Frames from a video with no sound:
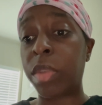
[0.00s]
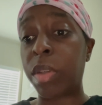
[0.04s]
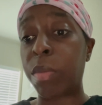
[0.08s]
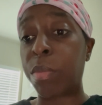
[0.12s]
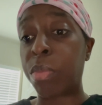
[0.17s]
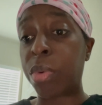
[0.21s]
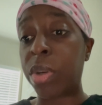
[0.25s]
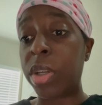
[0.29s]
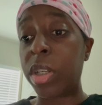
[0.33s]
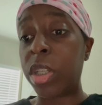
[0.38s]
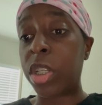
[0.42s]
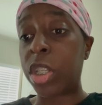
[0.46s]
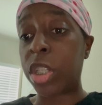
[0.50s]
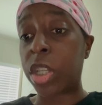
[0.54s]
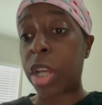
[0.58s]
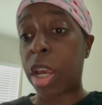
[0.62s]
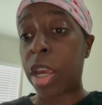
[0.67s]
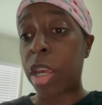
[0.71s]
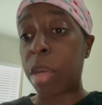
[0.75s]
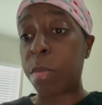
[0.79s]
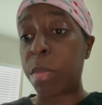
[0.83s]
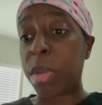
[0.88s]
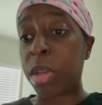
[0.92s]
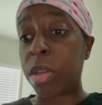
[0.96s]
Bring
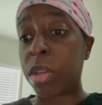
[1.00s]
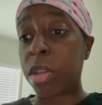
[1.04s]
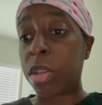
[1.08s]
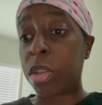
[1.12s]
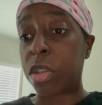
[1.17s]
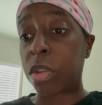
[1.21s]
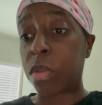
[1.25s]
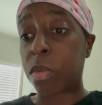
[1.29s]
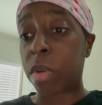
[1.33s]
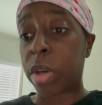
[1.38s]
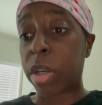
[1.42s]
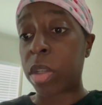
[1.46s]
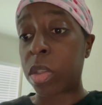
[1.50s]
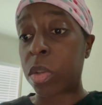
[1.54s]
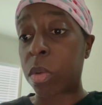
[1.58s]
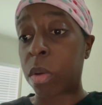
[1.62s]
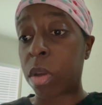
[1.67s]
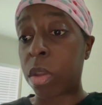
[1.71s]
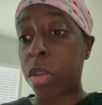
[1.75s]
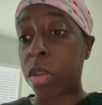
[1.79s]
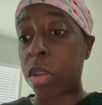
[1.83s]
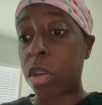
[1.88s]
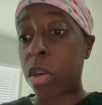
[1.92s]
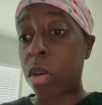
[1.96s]
shame and disgrace
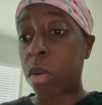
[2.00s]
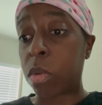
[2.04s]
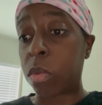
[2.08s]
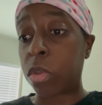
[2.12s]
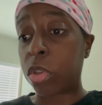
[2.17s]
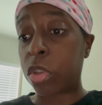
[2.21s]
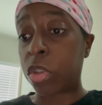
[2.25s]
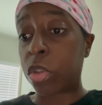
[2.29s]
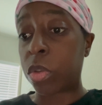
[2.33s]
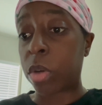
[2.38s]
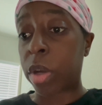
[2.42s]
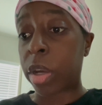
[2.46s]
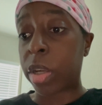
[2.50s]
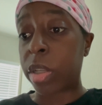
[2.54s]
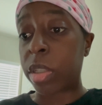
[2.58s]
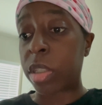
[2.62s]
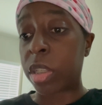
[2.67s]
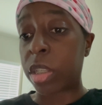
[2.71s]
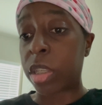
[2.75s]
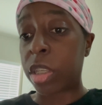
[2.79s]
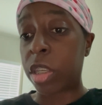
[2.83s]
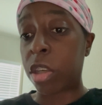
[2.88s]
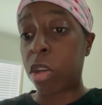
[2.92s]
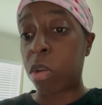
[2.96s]
on those trying to
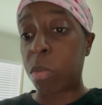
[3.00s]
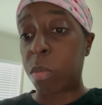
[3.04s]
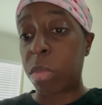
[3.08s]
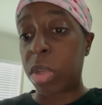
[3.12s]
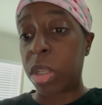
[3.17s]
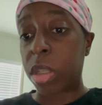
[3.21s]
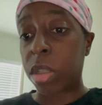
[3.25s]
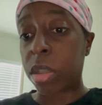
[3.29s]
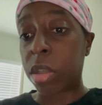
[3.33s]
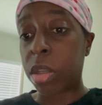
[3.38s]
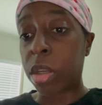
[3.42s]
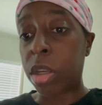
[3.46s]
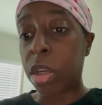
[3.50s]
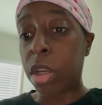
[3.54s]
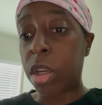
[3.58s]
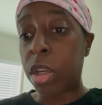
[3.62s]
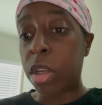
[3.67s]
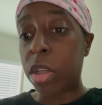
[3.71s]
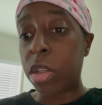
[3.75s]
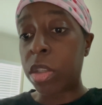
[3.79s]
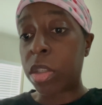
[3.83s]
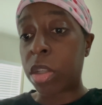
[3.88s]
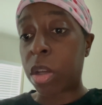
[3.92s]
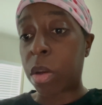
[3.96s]
kill me.
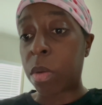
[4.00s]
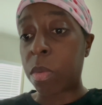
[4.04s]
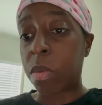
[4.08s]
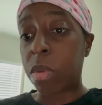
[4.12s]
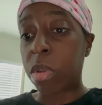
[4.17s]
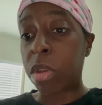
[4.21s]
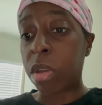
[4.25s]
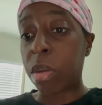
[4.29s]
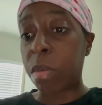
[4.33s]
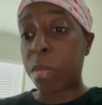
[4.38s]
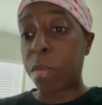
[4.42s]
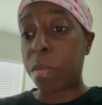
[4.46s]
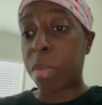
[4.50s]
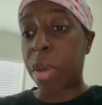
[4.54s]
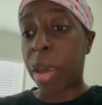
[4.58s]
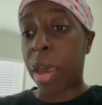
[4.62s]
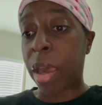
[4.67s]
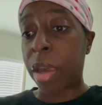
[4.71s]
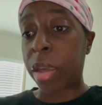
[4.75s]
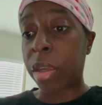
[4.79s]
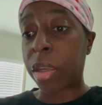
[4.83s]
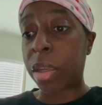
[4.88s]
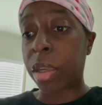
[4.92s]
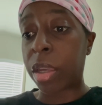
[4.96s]
Turn them
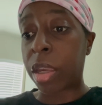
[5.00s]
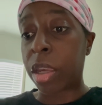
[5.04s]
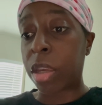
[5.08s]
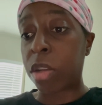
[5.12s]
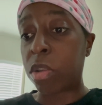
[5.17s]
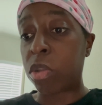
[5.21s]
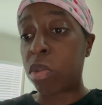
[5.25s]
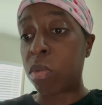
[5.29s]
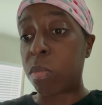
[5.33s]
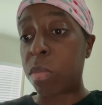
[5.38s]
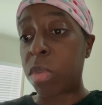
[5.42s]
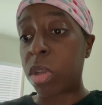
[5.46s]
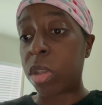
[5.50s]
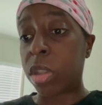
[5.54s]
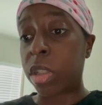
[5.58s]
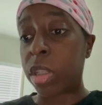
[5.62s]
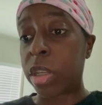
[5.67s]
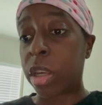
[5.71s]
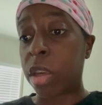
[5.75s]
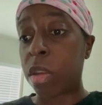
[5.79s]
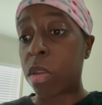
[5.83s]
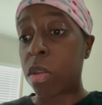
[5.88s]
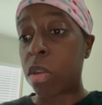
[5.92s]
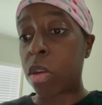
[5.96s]
back and
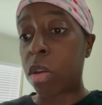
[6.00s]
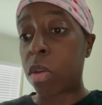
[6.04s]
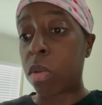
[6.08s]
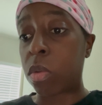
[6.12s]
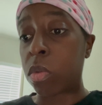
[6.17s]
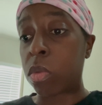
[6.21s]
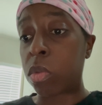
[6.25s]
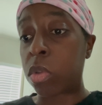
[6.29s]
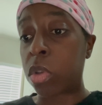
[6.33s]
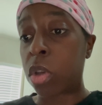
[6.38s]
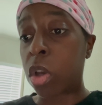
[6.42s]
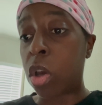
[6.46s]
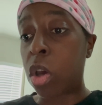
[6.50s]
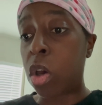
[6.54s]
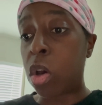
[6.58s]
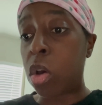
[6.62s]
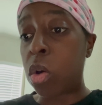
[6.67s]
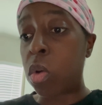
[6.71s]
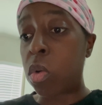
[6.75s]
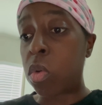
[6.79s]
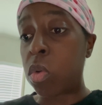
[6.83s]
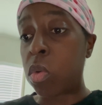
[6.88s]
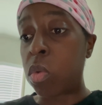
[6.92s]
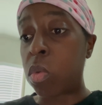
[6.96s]
humiliate those
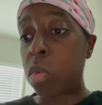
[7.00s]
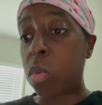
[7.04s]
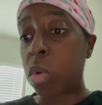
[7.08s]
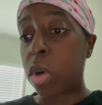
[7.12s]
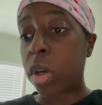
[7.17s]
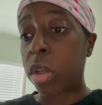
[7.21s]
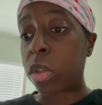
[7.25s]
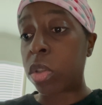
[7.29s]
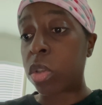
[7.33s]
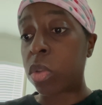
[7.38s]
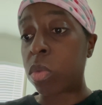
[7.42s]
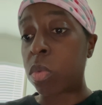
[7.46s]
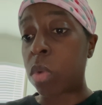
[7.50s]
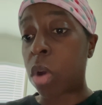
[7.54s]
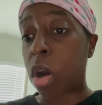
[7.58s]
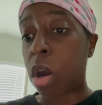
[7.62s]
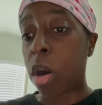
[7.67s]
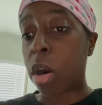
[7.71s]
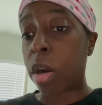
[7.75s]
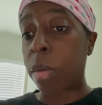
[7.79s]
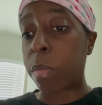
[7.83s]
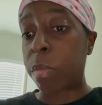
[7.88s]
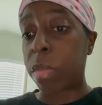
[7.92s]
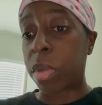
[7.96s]
who want to
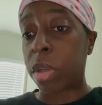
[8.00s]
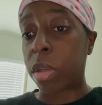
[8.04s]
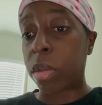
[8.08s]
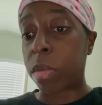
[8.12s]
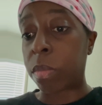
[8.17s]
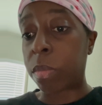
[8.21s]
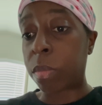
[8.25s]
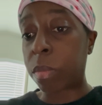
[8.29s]
harm me.